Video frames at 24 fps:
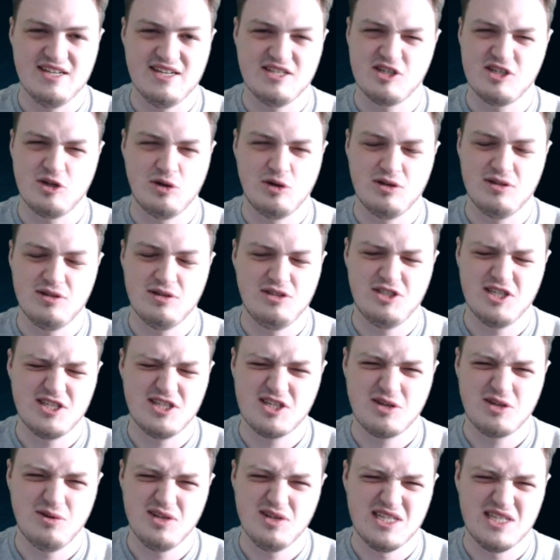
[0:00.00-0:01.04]
it's
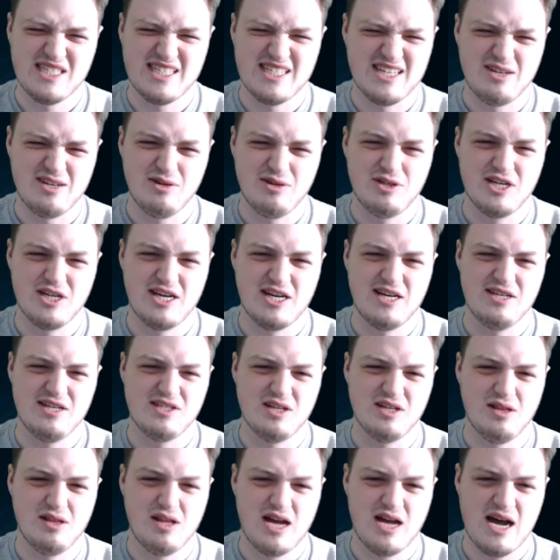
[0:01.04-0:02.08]
just going to synergize
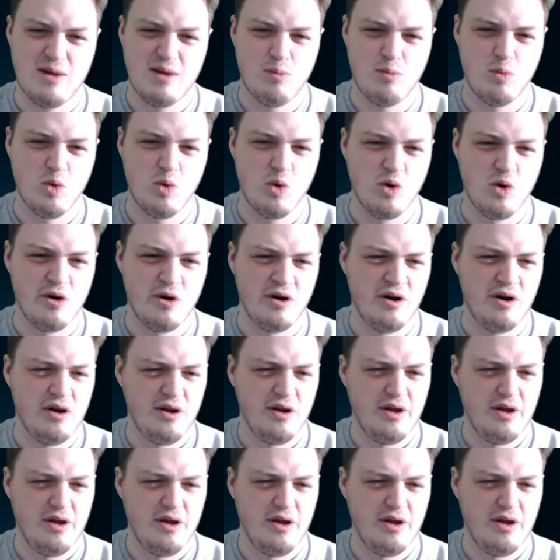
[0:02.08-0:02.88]
a lot more